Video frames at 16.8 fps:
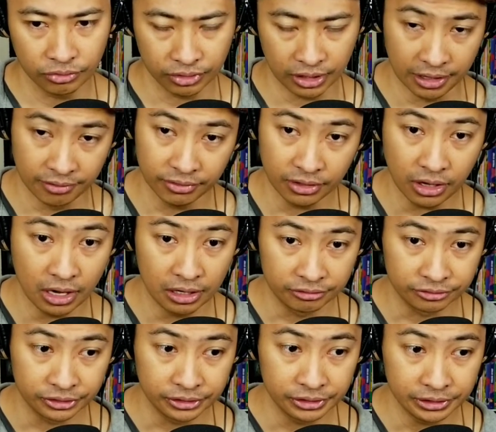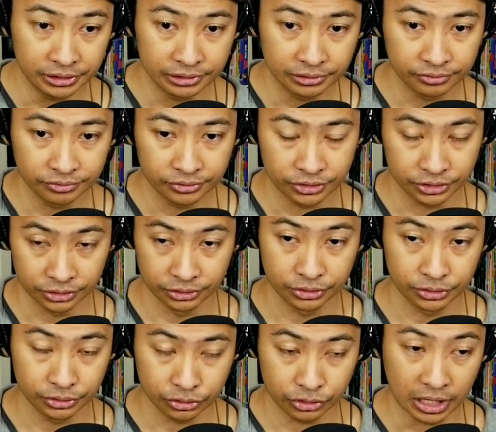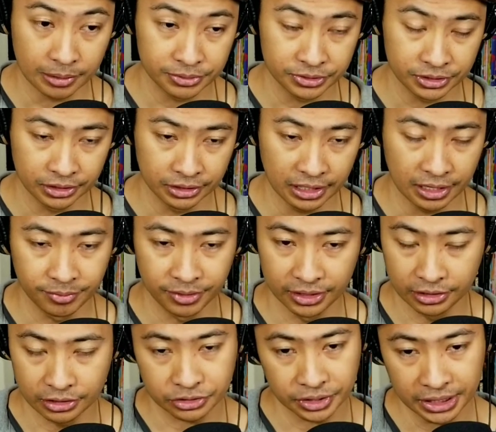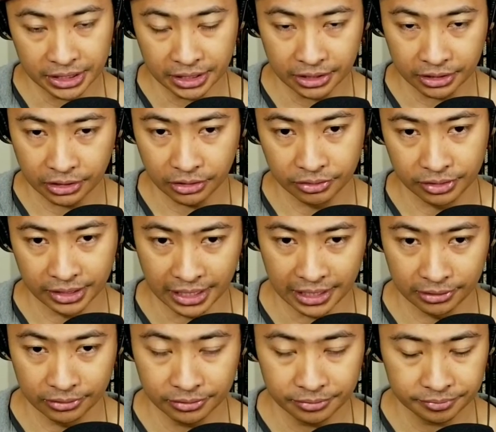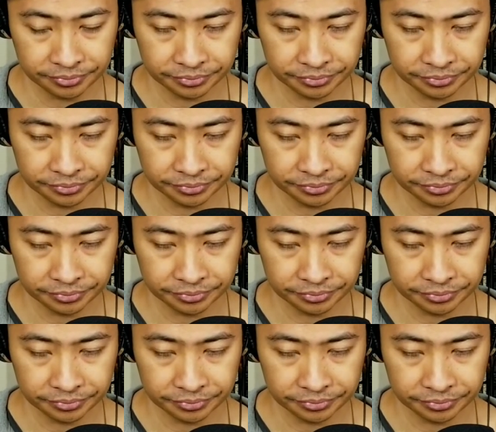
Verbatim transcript: gave an offer to Drop Shut. I mean, the trade didn't go down